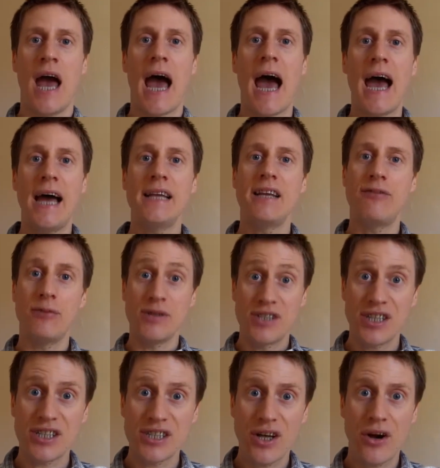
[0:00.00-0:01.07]
And if we're
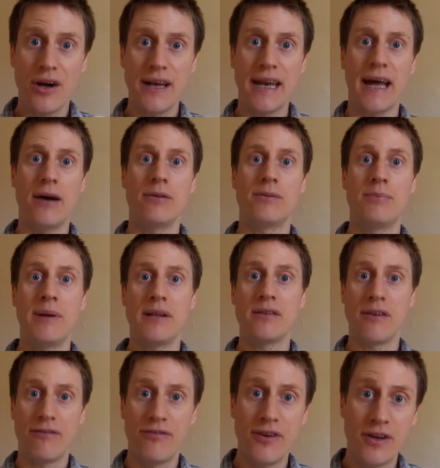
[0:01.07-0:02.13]
just starting out building
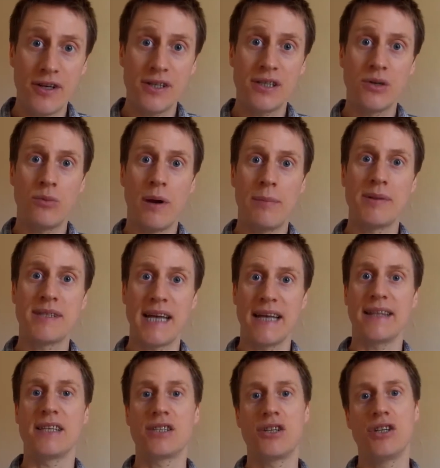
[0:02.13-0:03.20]
our first
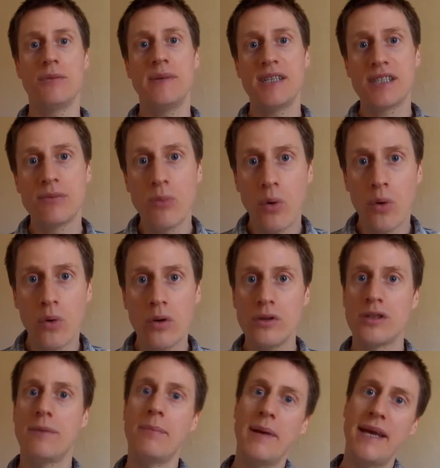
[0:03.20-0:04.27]
website that's going to be small
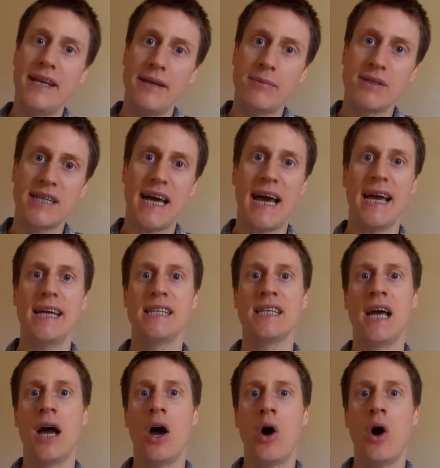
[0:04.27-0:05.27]
to medium size,